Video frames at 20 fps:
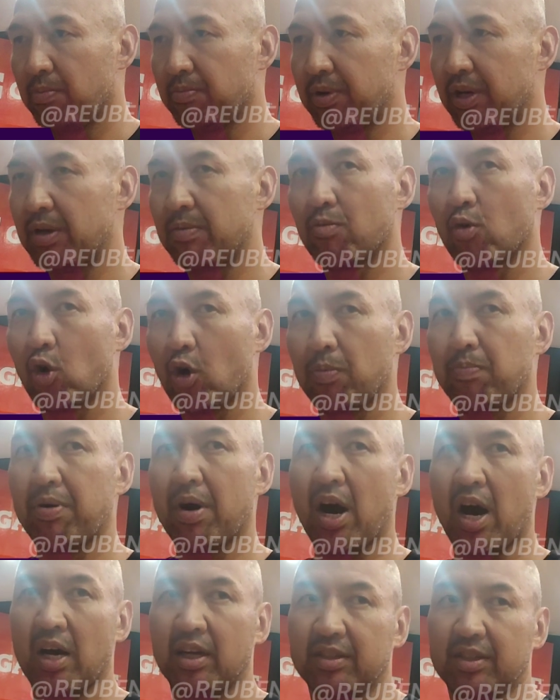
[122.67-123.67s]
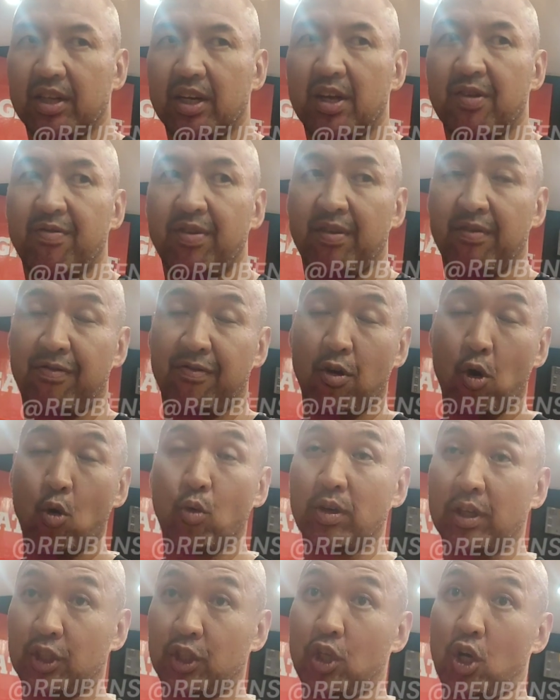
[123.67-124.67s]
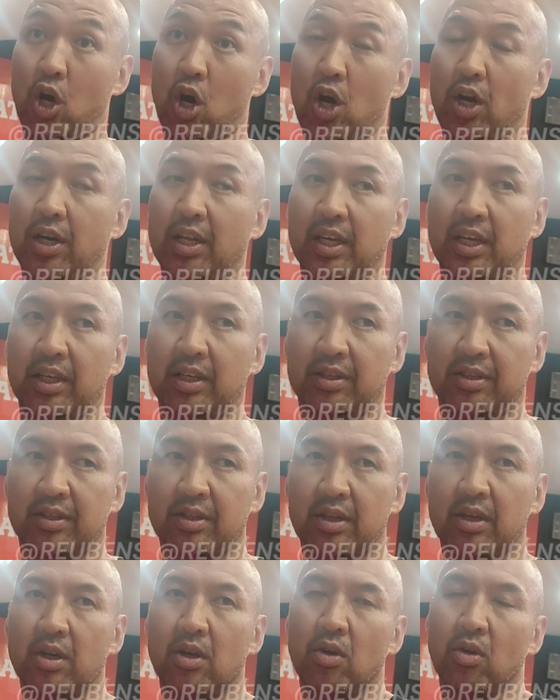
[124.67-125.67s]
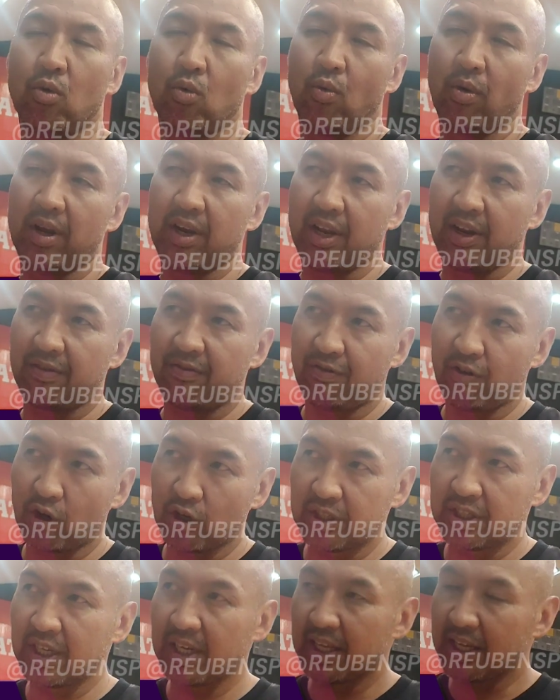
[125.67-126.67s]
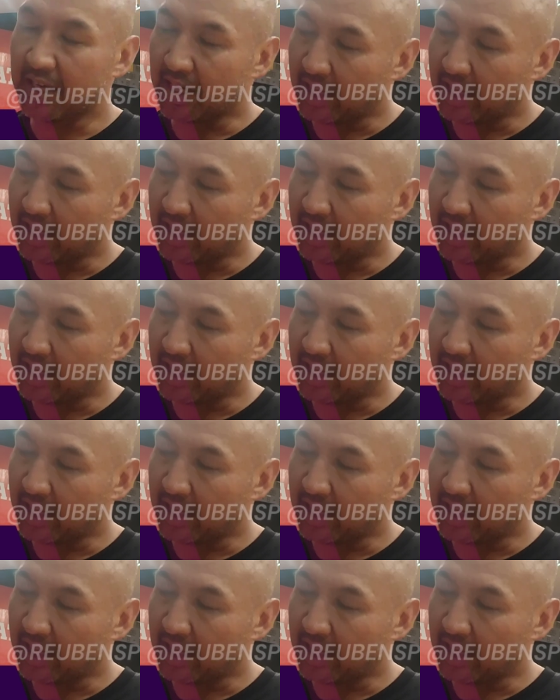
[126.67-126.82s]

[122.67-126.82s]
be more positive and focus on is when adversity